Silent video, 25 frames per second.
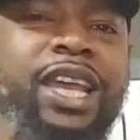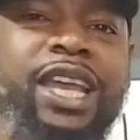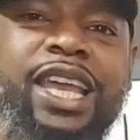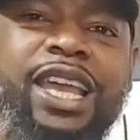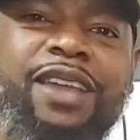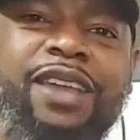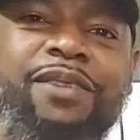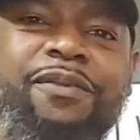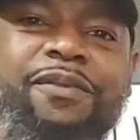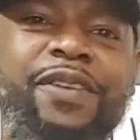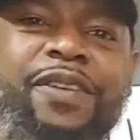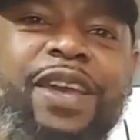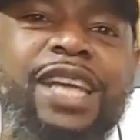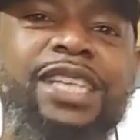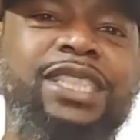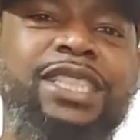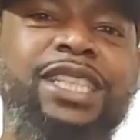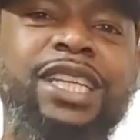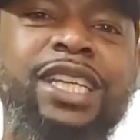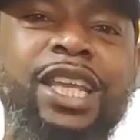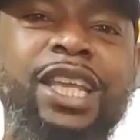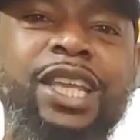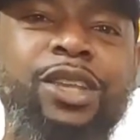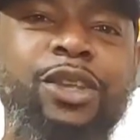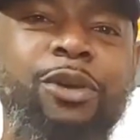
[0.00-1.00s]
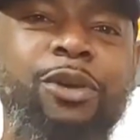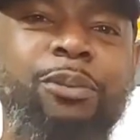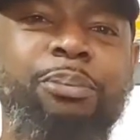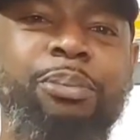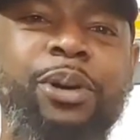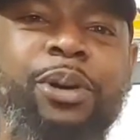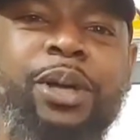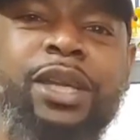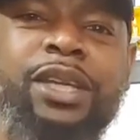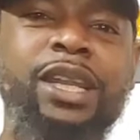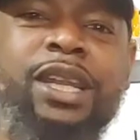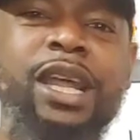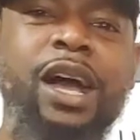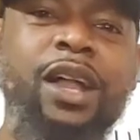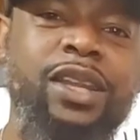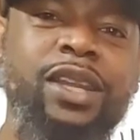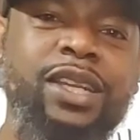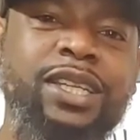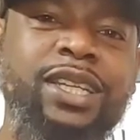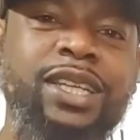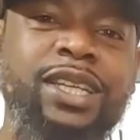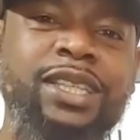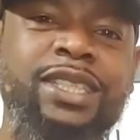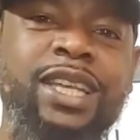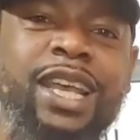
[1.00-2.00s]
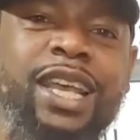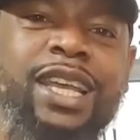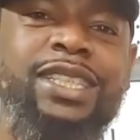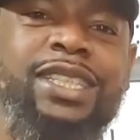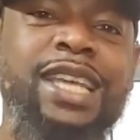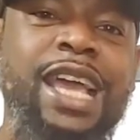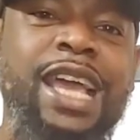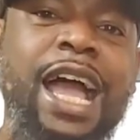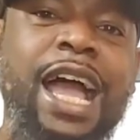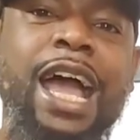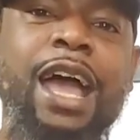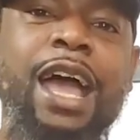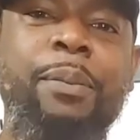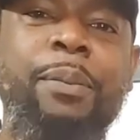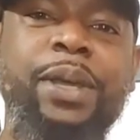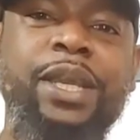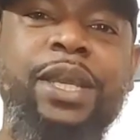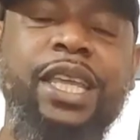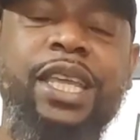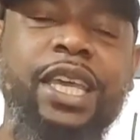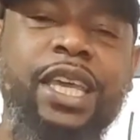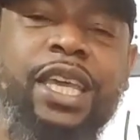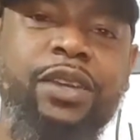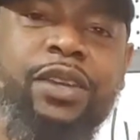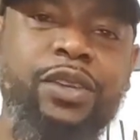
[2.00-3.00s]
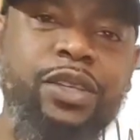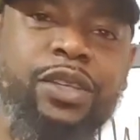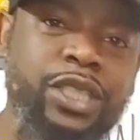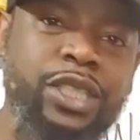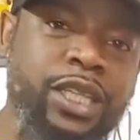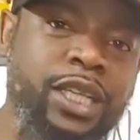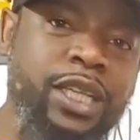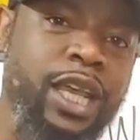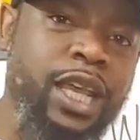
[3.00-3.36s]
investing and you're putting all of this time and energy